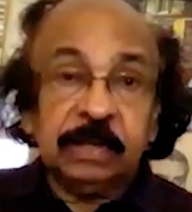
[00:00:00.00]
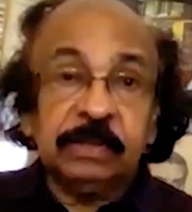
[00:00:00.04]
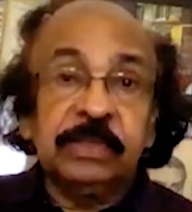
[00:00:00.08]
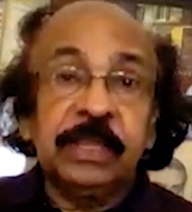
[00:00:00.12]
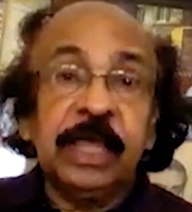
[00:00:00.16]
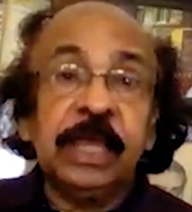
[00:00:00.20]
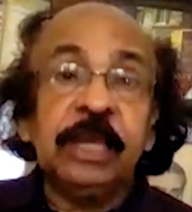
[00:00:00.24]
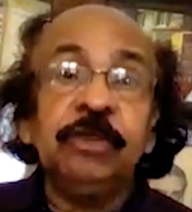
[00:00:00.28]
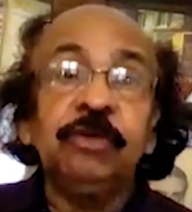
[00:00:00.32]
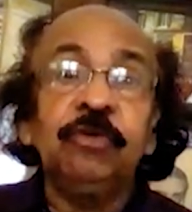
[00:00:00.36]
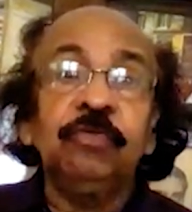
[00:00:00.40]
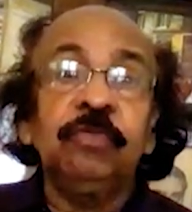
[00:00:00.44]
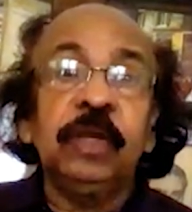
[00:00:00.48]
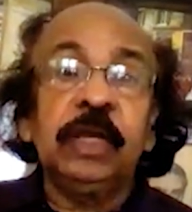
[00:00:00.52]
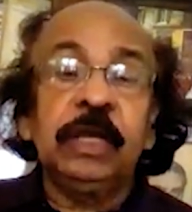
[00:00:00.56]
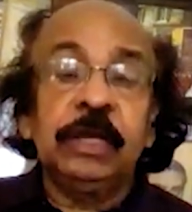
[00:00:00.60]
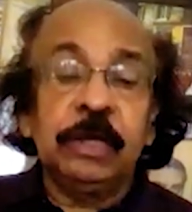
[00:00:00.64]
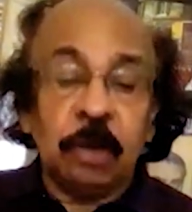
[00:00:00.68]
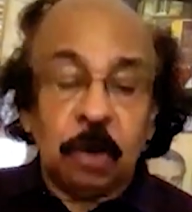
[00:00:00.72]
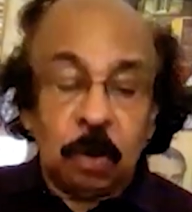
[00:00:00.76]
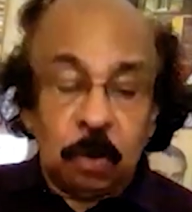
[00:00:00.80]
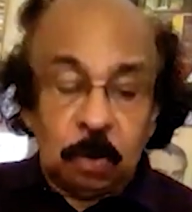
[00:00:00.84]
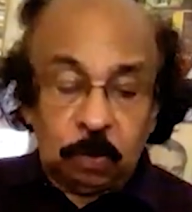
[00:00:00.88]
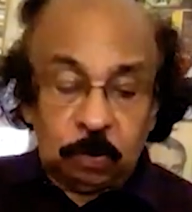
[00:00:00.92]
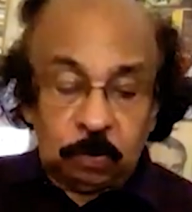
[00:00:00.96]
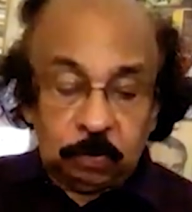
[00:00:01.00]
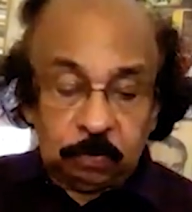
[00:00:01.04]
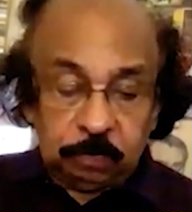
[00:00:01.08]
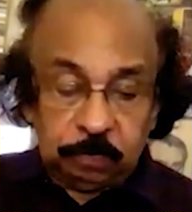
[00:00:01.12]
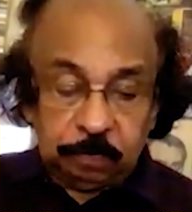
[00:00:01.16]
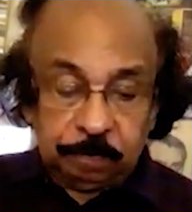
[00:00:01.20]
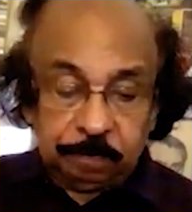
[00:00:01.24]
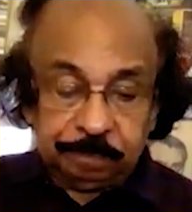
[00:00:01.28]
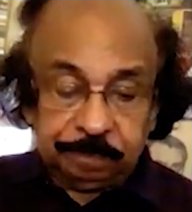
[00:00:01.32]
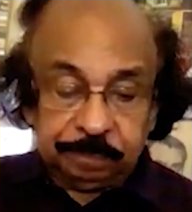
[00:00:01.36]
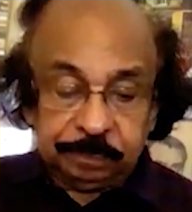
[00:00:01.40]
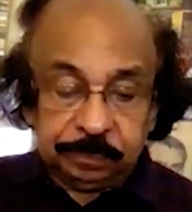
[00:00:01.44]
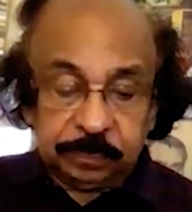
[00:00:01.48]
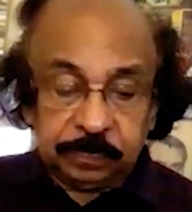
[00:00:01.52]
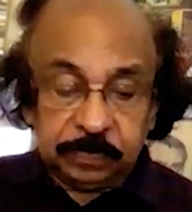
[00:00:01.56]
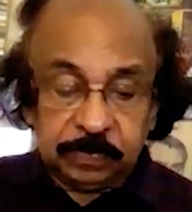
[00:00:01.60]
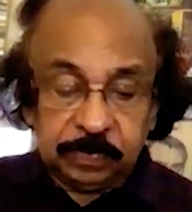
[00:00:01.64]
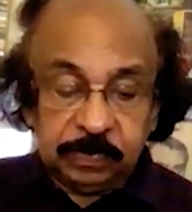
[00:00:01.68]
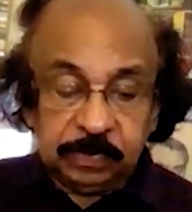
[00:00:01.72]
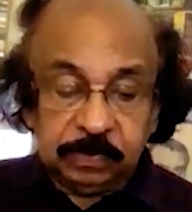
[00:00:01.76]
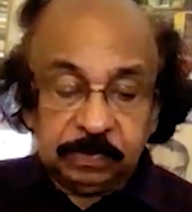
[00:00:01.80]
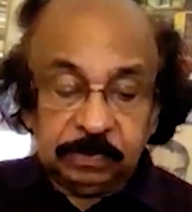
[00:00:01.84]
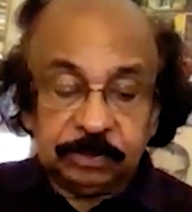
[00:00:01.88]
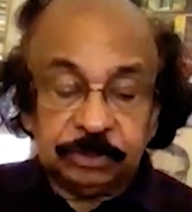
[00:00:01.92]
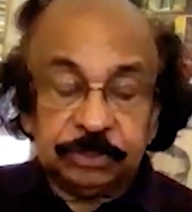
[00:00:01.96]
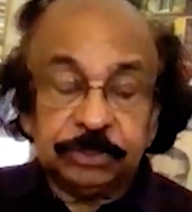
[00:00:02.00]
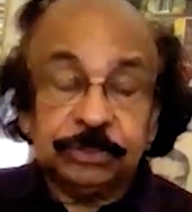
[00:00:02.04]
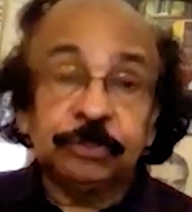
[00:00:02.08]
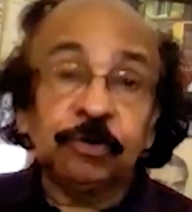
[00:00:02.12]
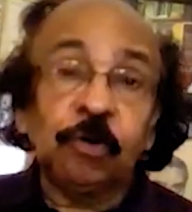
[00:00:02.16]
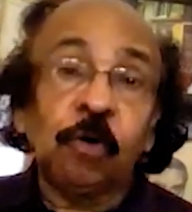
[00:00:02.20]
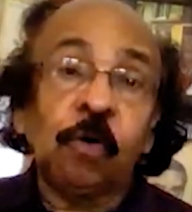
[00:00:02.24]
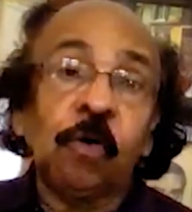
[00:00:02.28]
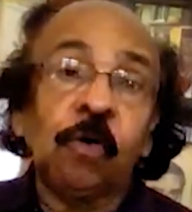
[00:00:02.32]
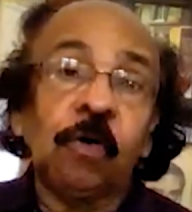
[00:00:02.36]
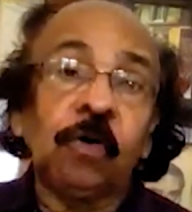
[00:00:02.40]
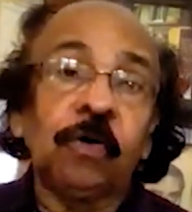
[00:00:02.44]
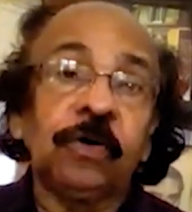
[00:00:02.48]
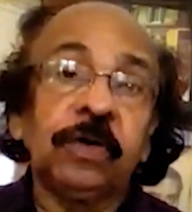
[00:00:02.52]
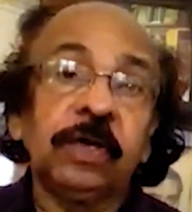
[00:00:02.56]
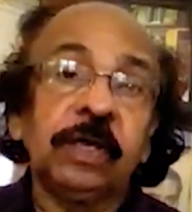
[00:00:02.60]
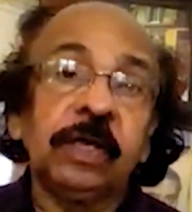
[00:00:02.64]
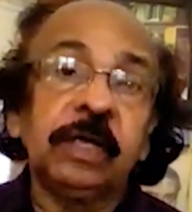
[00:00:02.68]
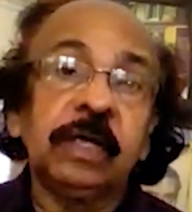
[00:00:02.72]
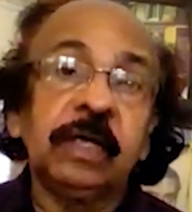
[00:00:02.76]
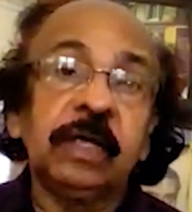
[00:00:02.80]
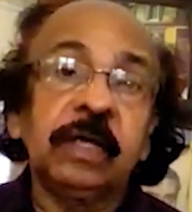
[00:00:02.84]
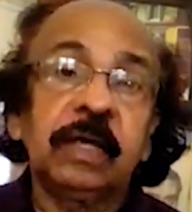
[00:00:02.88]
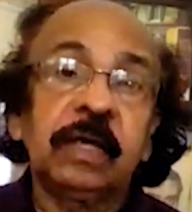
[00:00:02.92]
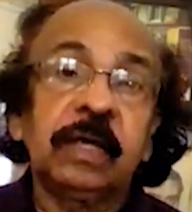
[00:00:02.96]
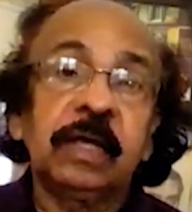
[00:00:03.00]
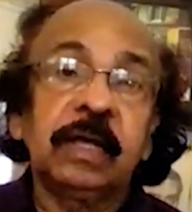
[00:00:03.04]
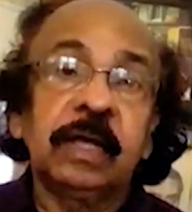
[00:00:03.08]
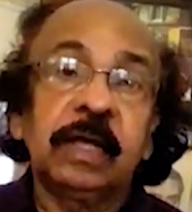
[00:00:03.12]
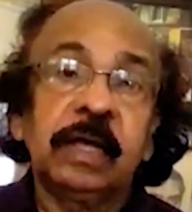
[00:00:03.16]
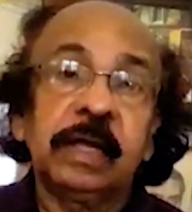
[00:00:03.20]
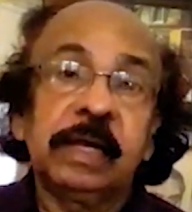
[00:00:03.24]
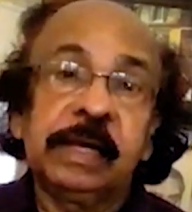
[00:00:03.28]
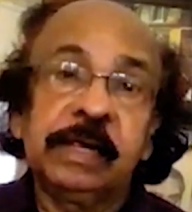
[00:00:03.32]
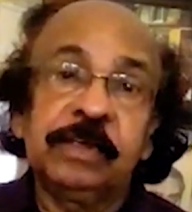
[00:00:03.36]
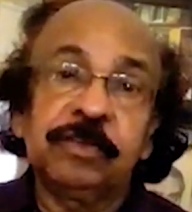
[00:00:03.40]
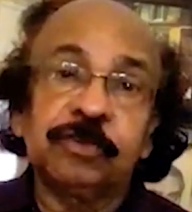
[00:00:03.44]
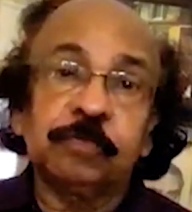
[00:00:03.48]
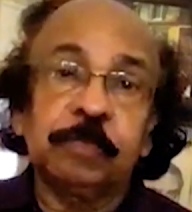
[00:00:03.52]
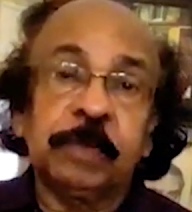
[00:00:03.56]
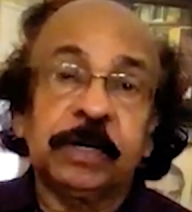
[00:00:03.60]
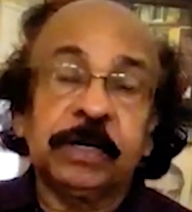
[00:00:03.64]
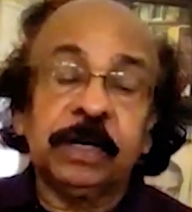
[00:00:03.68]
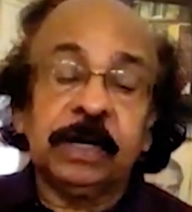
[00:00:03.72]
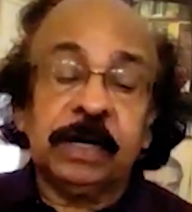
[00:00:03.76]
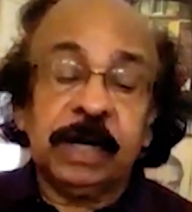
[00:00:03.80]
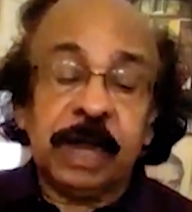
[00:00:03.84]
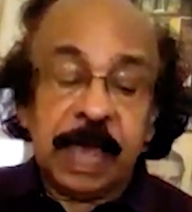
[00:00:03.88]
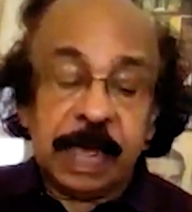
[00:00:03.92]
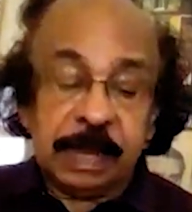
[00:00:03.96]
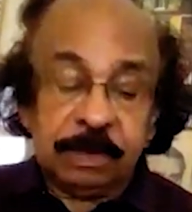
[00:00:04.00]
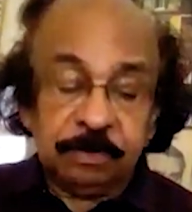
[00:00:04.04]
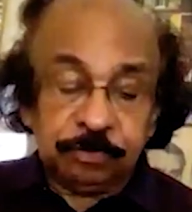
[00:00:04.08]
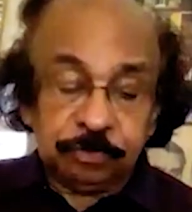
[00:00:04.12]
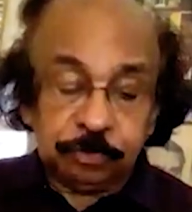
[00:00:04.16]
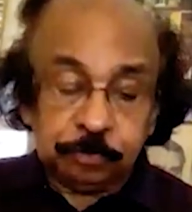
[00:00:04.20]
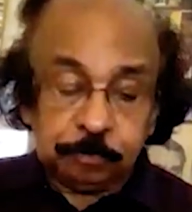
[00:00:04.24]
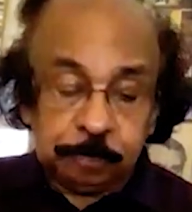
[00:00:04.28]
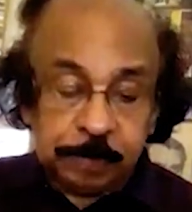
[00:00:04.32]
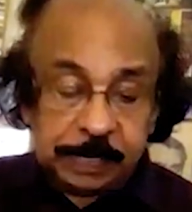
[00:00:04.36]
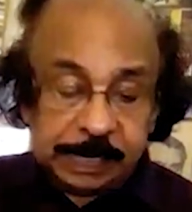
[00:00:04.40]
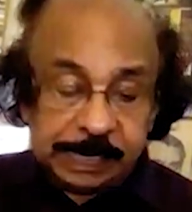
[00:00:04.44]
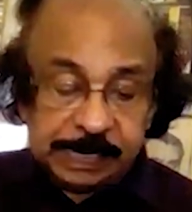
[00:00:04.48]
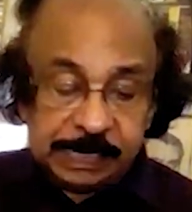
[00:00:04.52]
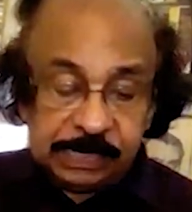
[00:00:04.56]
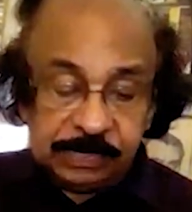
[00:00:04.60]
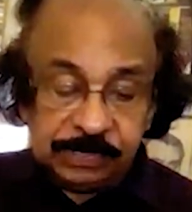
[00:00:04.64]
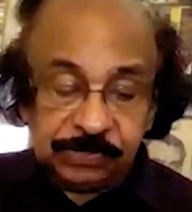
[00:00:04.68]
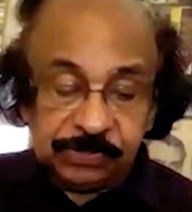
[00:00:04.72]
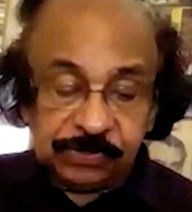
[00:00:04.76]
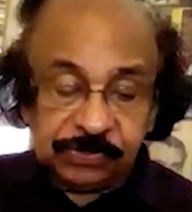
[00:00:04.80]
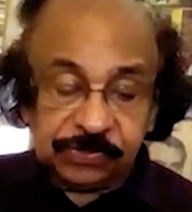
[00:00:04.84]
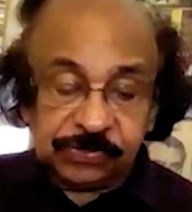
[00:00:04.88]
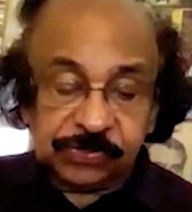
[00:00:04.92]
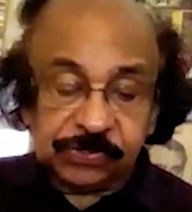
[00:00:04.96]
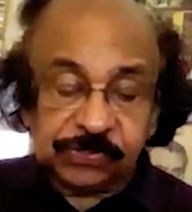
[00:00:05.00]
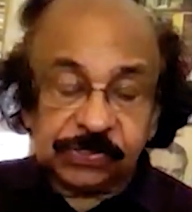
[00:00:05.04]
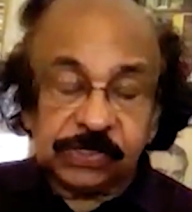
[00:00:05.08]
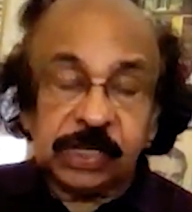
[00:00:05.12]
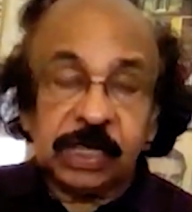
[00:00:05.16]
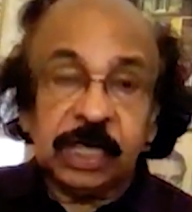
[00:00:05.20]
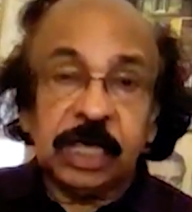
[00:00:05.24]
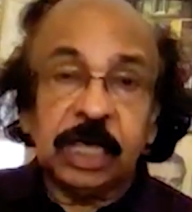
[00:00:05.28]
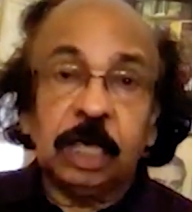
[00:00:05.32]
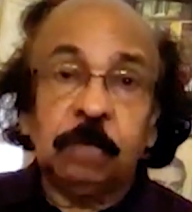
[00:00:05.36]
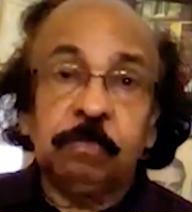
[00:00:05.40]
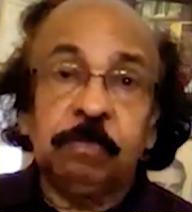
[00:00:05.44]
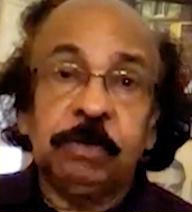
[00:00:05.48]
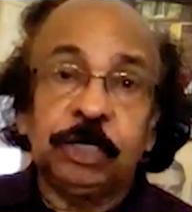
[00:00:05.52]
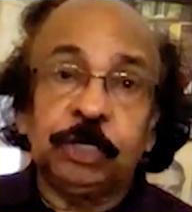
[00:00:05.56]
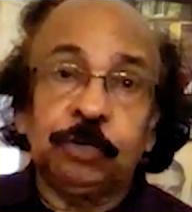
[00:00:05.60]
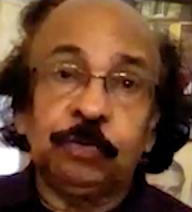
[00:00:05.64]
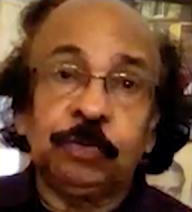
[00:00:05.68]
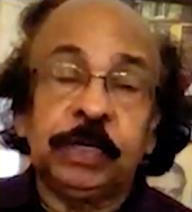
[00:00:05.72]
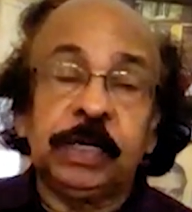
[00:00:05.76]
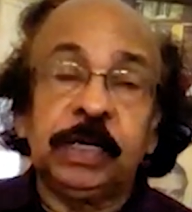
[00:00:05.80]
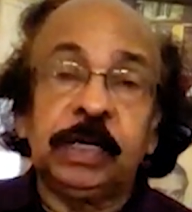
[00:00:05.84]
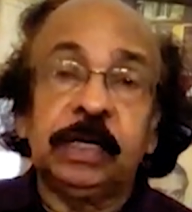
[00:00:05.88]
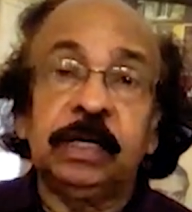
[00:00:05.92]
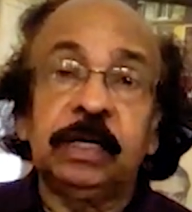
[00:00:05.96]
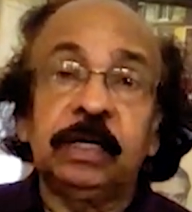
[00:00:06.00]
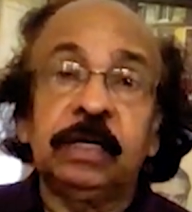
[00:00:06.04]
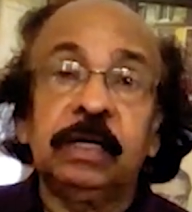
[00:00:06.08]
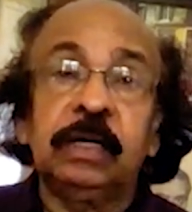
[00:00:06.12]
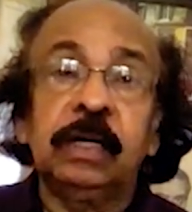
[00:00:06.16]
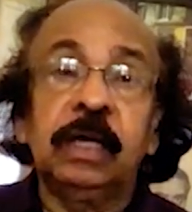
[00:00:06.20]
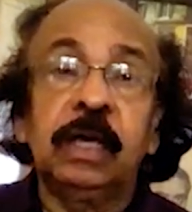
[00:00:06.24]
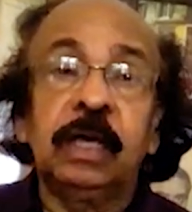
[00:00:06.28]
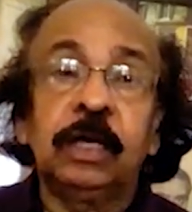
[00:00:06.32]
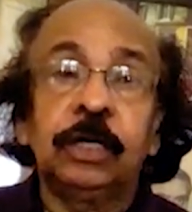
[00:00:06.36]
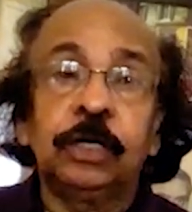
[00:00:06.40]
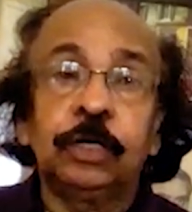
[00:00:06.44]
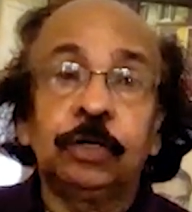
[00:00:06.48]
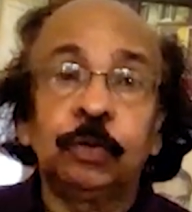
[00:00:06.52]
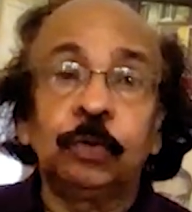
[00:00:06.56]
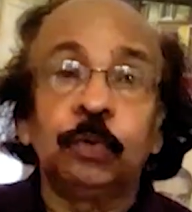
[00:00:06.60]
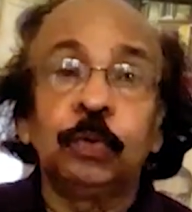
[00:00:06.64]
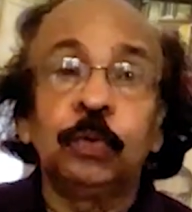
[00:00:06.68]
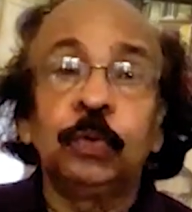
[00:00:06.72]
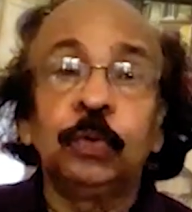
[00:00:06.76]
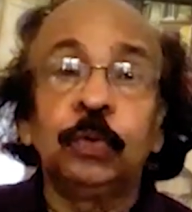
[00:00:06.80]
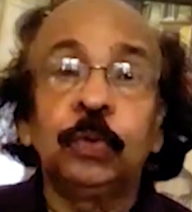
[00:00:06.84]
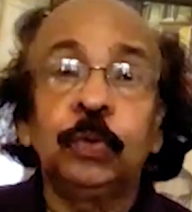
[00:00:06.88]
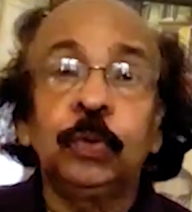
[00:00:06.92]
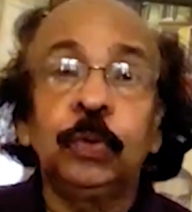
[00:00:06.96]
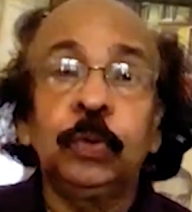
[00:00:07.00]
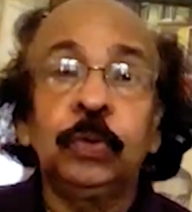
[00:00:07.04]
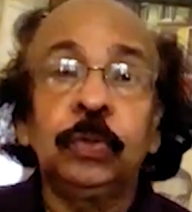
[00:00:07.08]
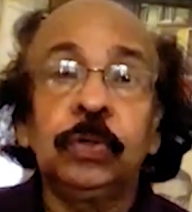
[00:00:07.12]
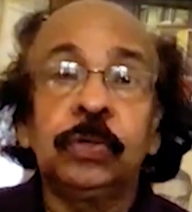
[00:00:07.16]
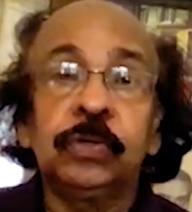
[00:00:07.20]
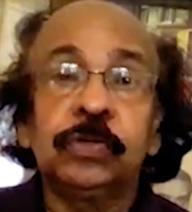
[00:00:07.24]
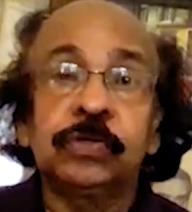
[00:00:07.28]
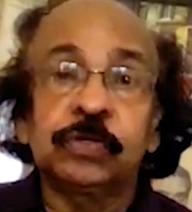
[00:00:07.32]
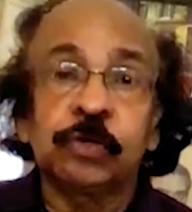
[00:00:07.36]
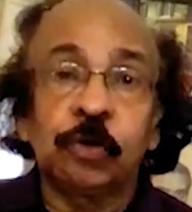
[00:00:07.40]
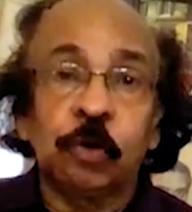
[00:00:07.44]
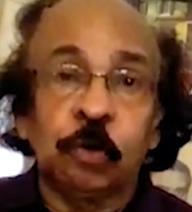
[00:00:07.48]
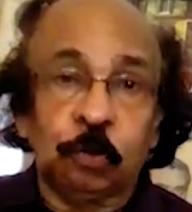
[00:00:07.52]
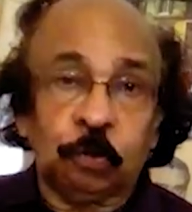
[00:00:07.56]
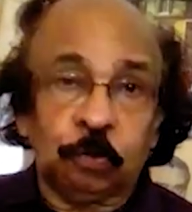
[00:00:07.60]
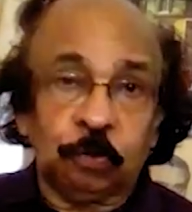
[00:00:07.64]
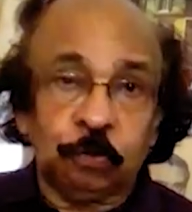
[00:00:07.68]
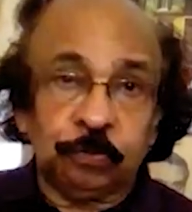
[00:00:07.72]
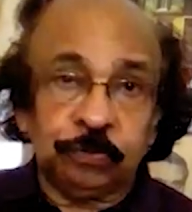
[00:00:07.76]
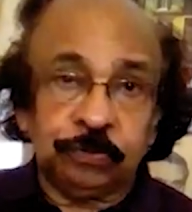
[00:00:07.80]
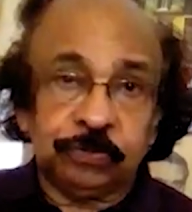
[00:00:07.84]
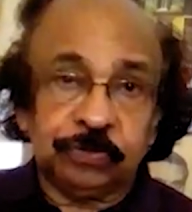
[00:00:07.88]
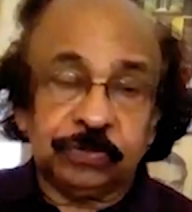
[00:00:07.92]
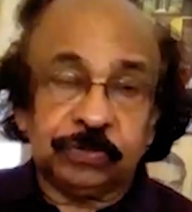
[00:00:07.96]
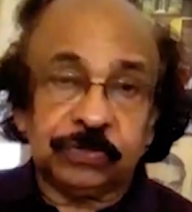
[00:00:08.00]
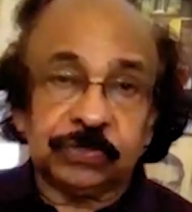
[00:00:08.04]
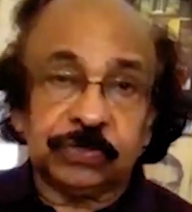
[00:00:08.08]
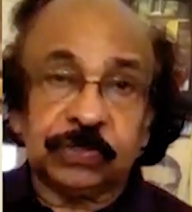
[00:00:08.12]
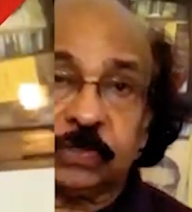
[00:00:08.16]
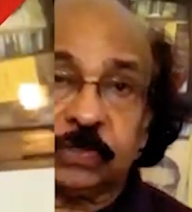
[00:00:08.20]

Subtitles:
Then you will know joy is but a narrow space between two sorrows.